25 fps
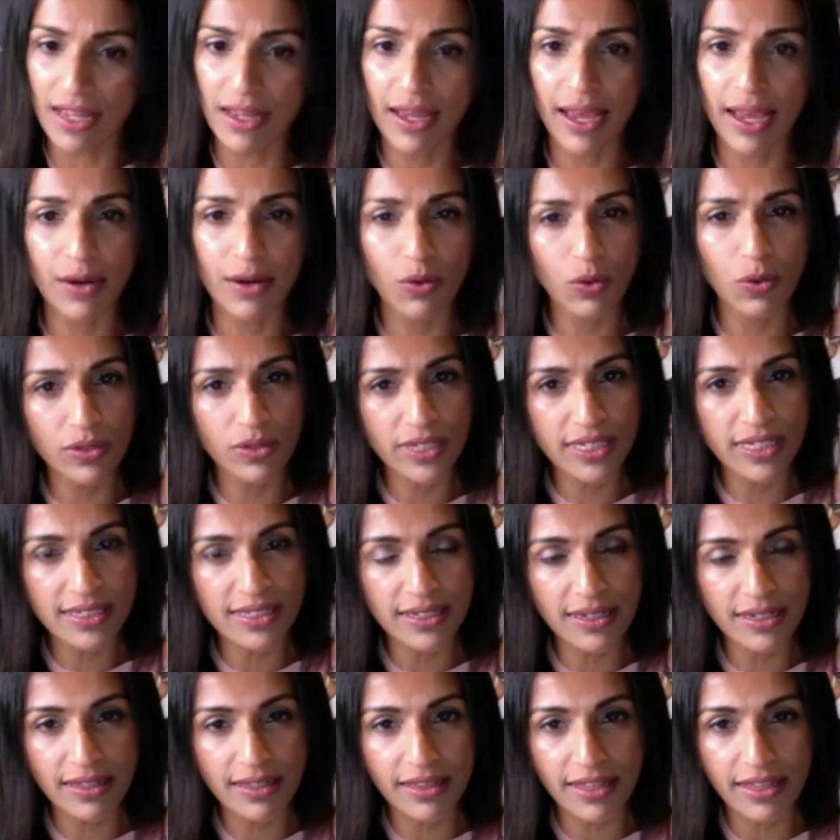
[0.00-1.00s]
And all these
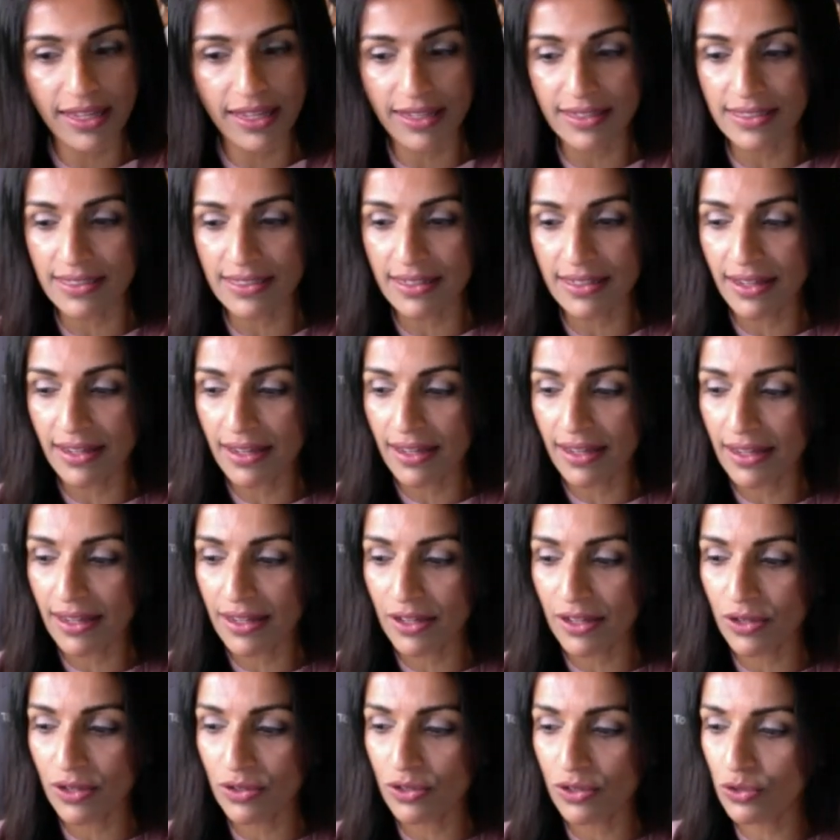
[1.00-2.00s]
little things, you
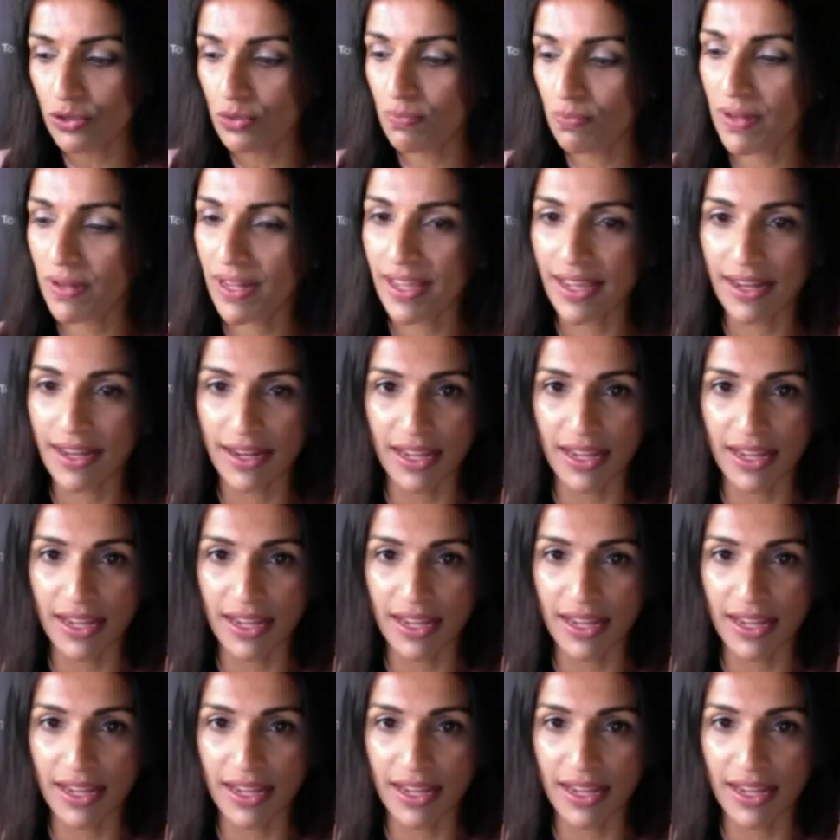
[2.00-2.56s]
know, do play an